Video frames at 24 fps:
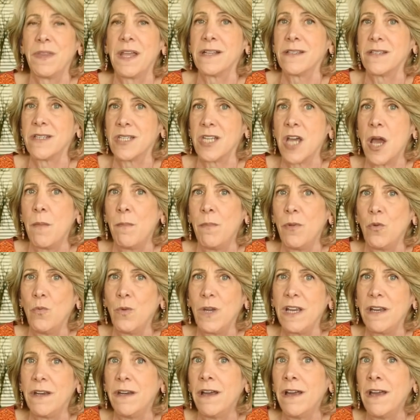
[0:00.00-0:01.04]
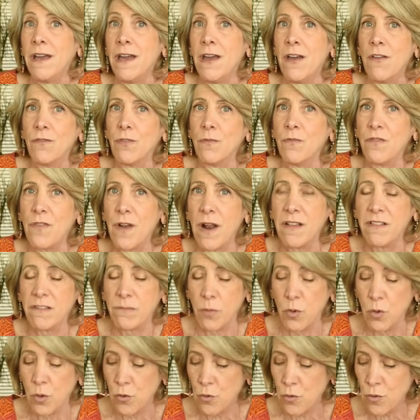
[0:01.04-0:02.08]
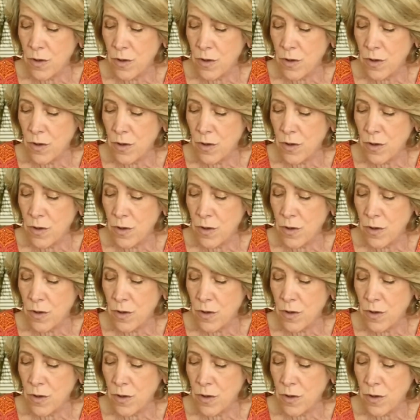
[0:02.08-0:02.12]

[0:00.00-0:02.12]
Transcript: That's Tumbleweed from Five Spoke